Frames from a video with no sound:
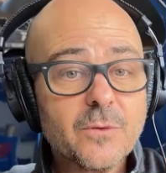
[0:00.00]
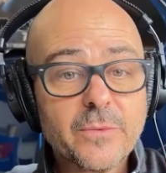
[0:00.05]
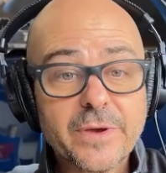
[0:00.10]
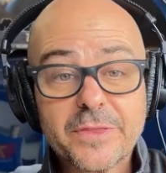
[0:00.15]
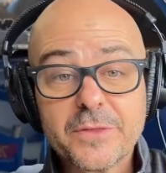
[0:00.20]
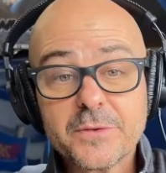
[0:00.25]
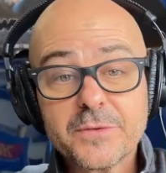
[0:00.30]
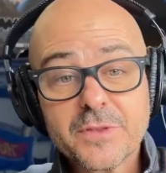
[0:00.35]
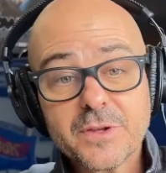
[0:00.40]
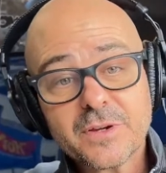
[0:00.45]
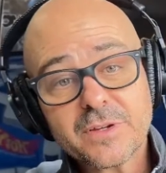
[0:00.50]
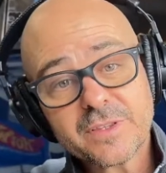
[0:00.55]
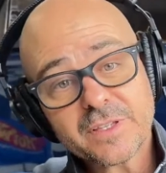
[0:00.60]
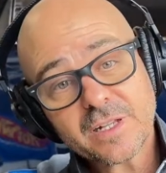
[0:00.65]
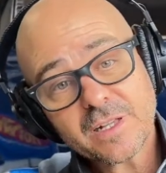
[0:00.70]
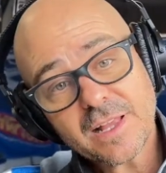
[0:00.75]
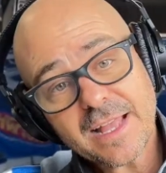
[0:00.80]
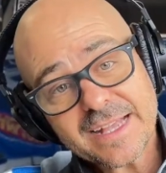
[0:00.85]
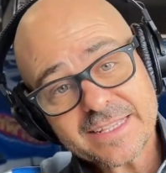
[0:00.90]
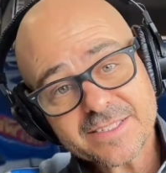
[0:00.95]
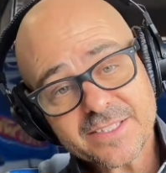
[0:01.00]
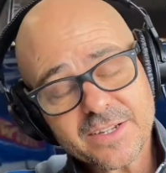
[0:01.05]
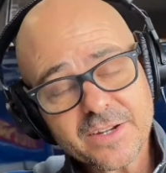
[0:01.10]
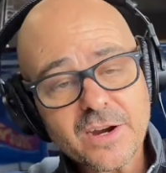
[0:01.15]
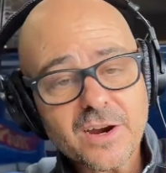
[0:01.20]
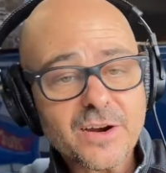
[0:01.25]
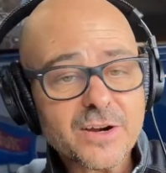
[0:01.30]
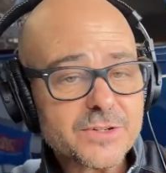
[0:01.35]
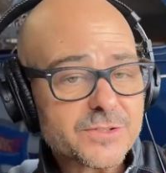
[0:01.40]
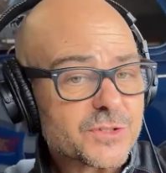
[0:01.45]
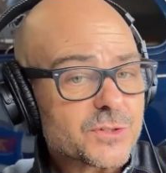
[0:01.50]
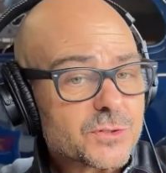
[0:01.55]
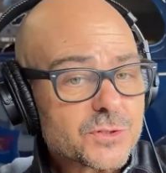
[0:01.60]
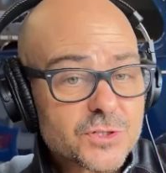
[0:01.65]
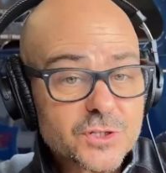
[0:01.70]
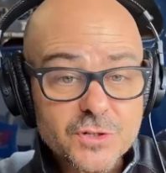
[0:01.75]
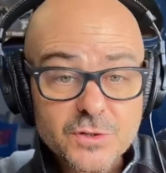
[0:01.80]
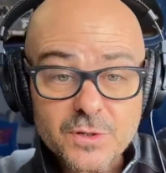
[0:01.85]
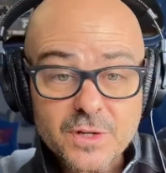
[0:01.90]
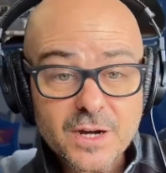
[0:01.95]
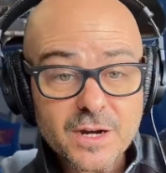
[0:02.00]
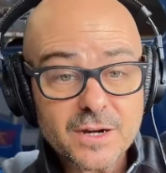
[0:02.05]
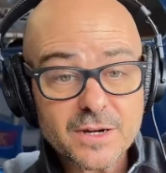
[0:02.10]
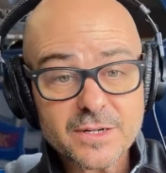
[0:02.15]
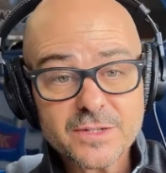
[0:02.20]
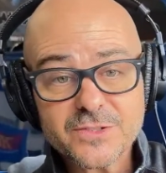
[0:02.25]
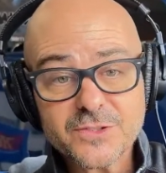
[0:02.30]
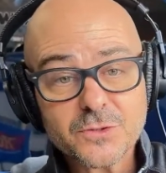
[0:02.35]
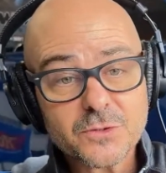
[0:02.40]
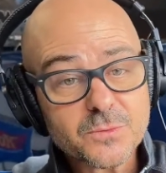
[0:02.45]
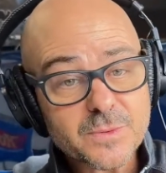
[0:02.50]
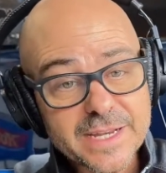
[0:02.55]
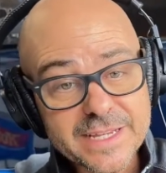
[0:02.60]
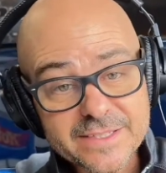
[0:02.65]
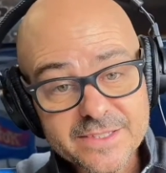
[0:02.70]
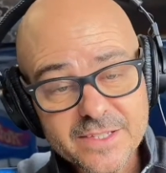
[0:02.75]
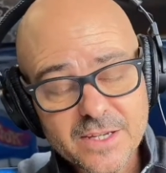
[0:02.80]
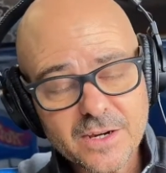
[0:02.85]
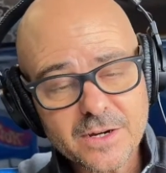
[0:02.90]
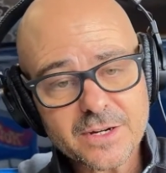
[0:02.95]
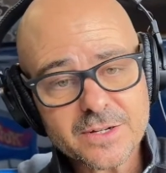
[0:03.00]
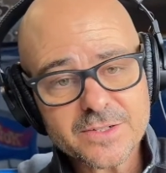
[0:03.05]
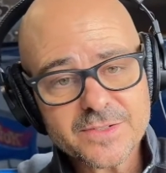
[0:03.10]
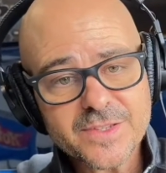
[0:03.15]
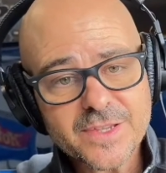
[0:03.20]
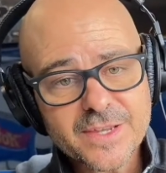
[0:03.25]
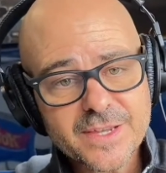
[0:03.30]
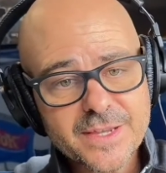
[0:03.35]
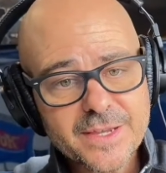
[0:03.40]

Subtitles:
whether they're in the classic cars or show cars or race cars.